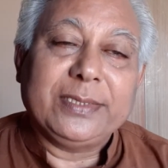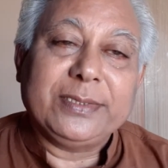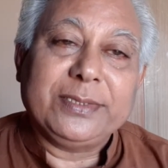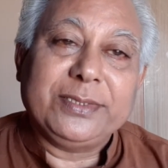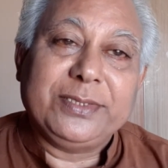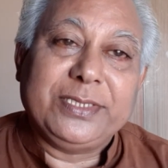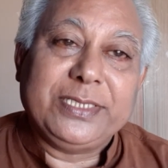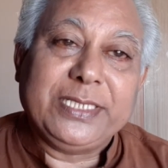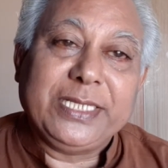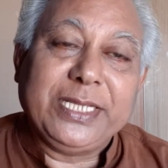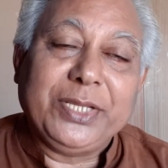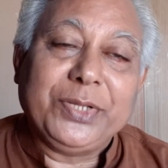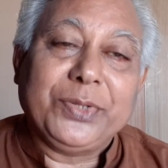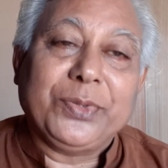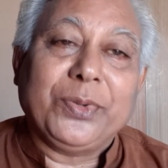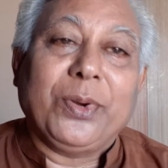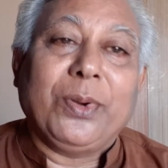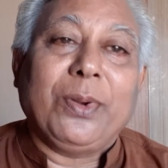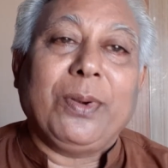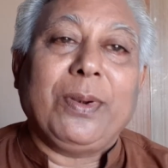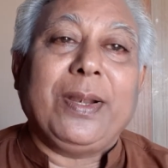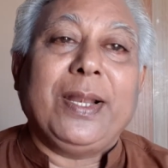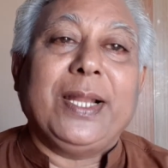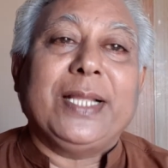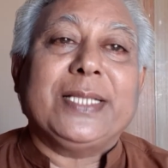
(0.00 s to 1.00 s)
0
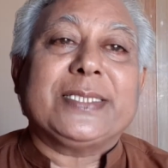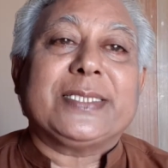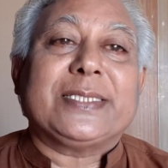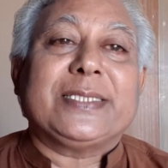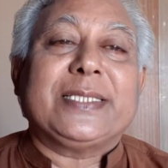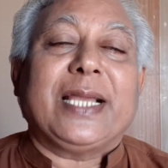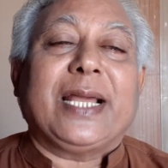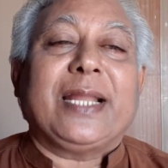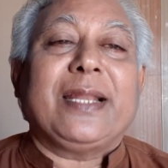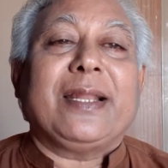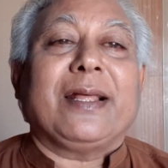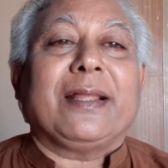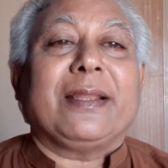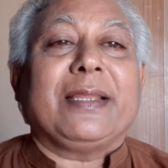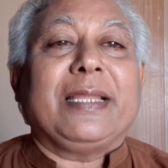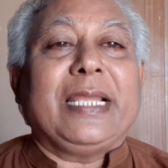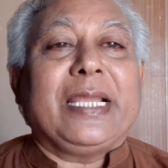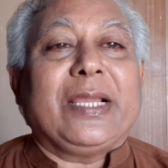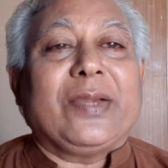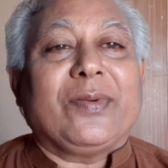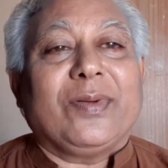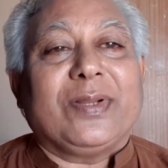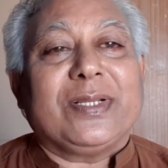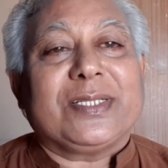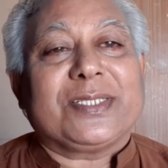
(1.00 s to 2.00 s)
less than or
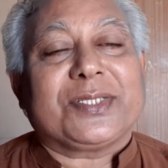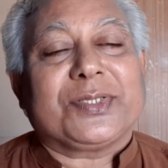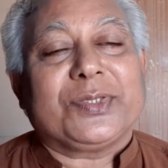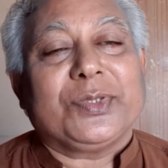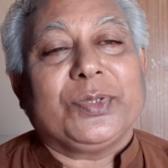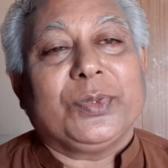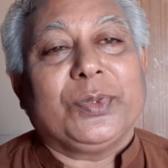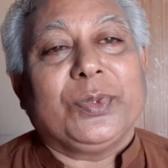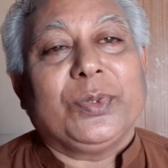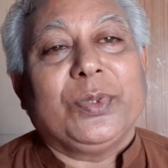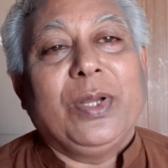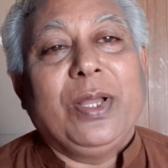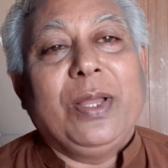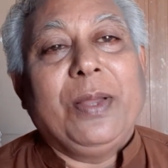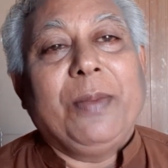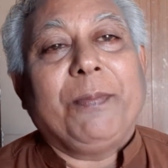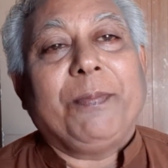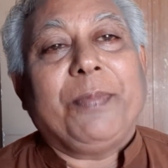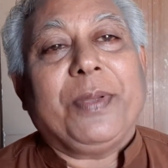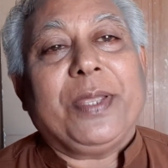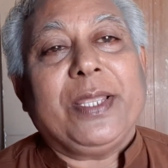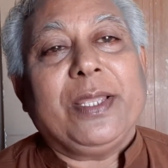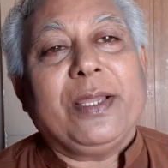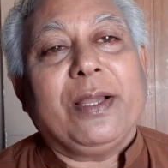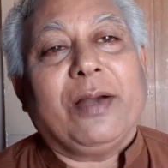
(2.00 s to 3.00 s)
equals to
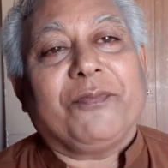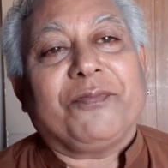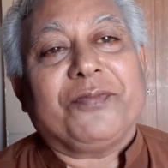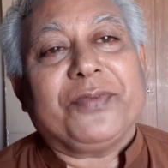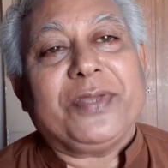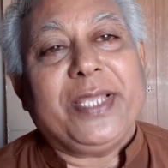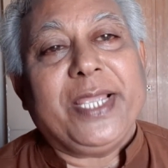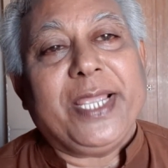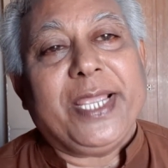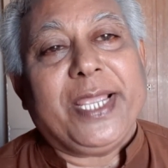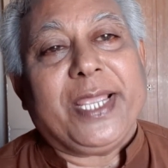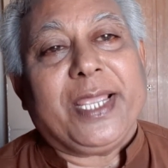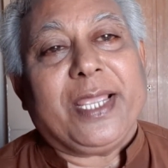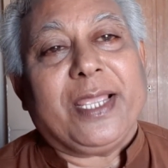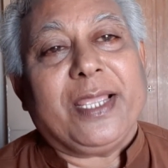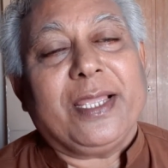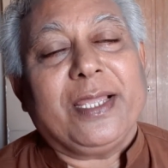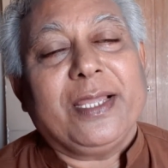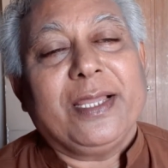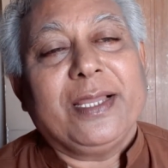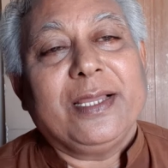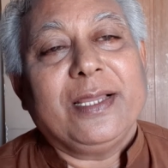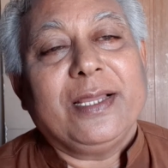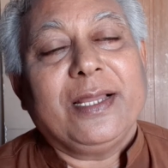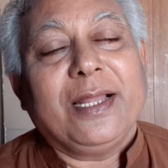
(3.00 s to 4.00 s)
P of E
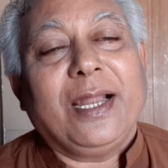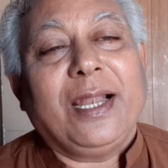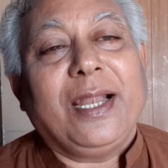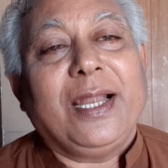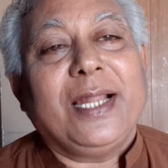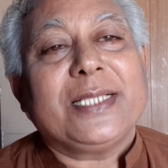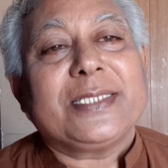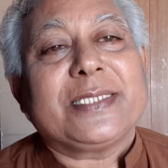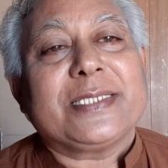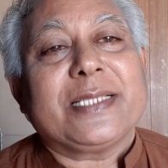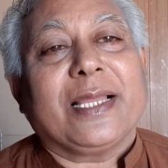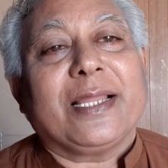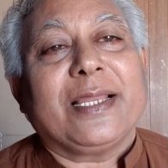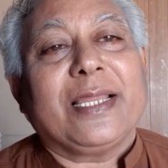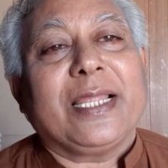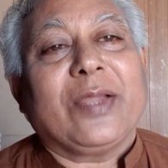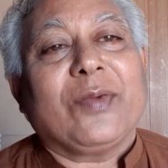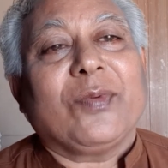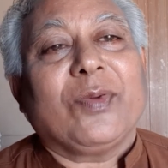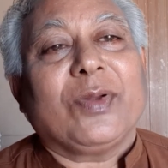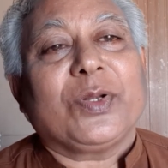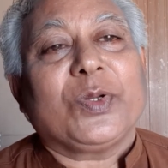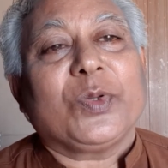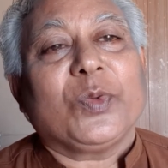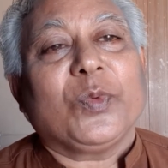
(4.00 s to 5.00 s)
less than or
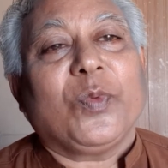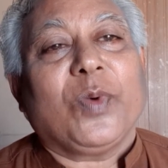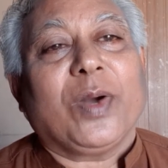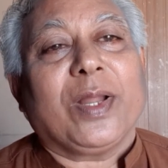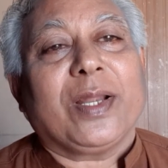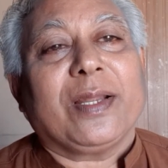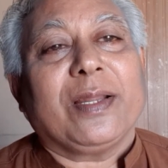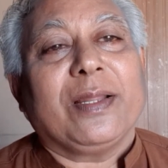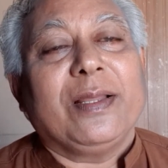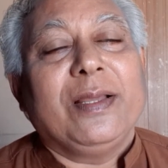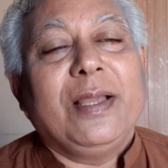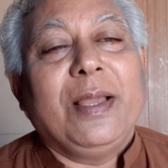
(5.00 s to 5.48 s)
equal to 1.